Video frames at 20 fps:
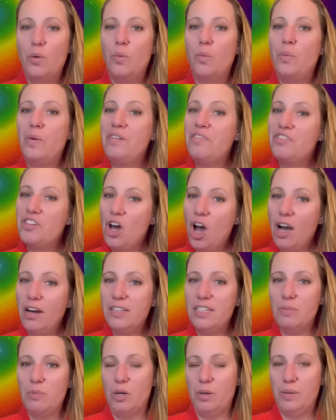We've
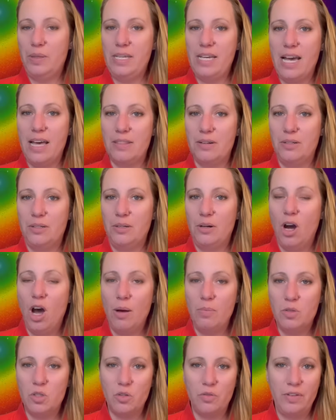talked about the other
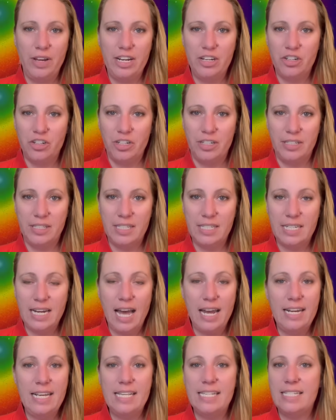observational
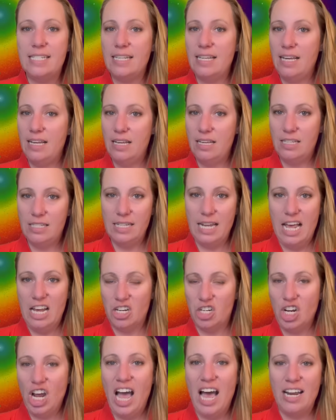studies
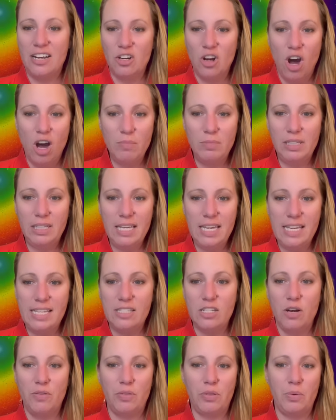slash
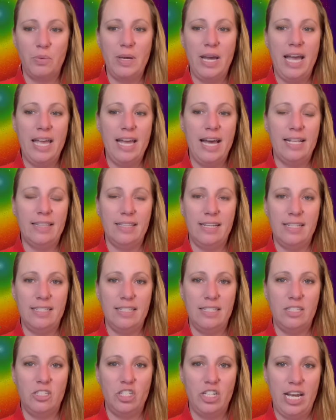anomalies of 3i
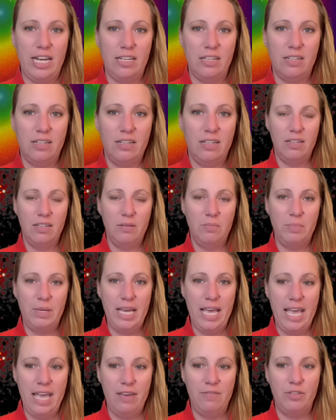Atlas's jet
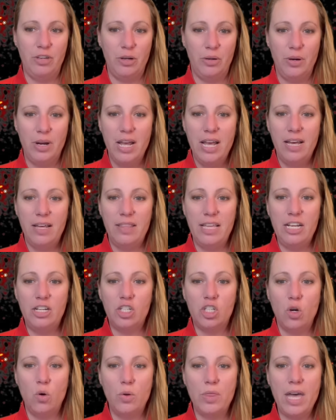behavior. They
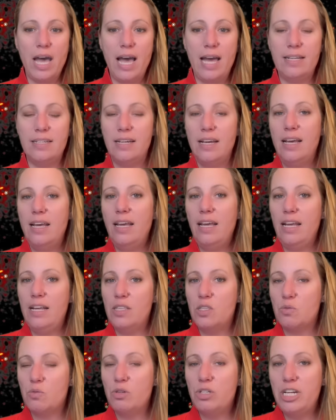show that
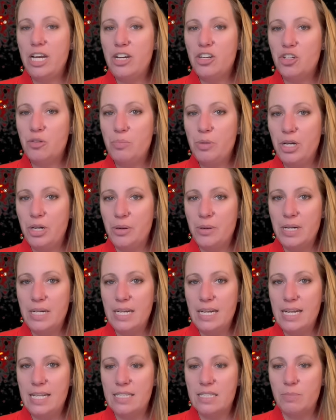its rotation period
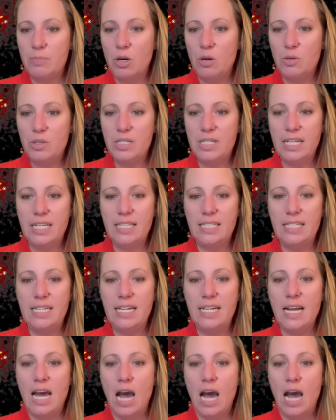is about 16